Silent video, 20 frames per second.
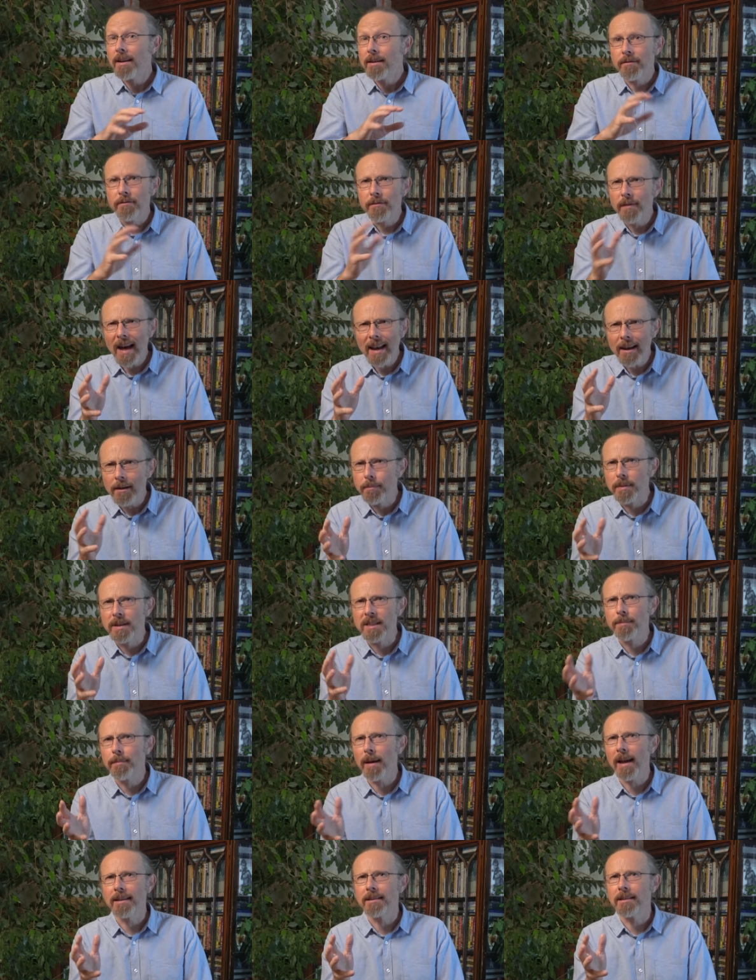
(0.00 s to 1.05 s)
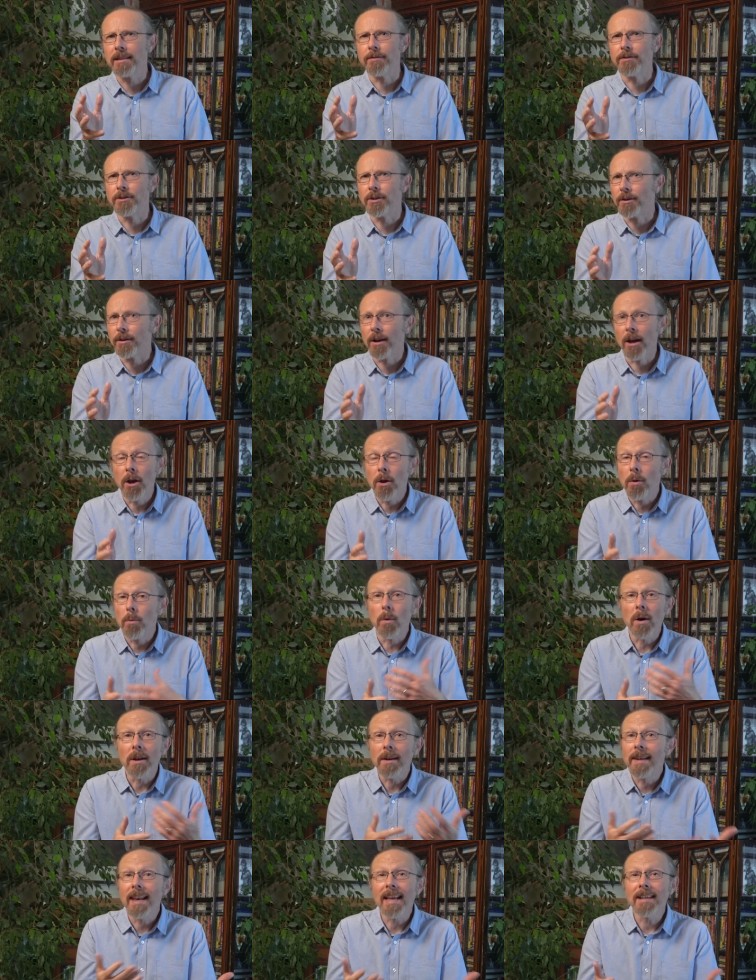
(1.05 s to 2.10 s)
valid perspectives on
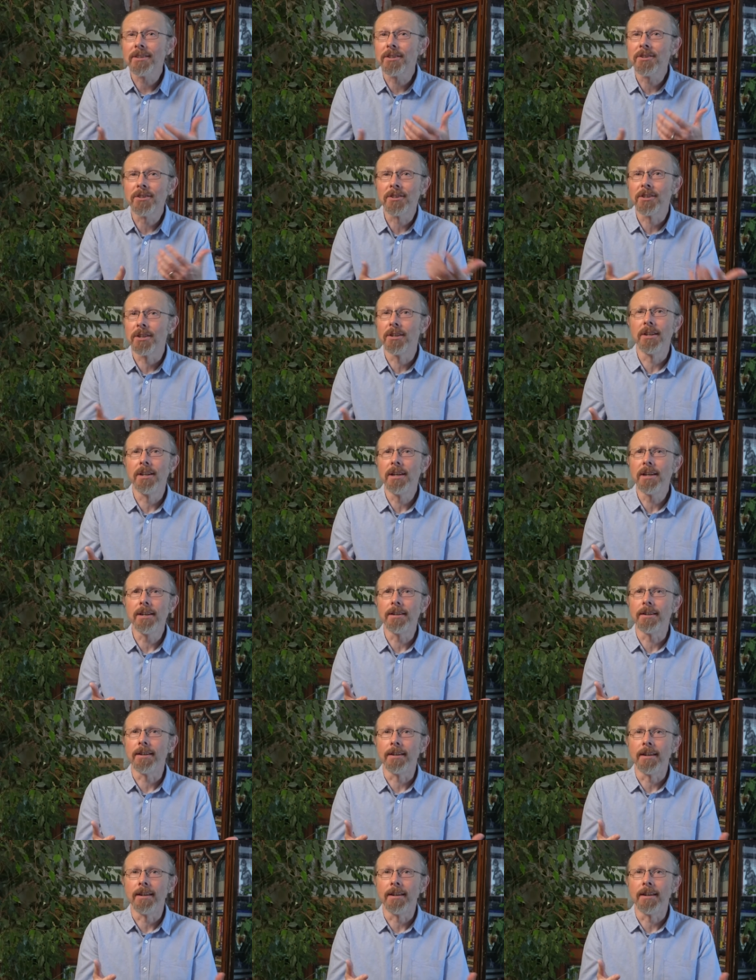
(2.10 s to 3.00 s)
what lessons to learn,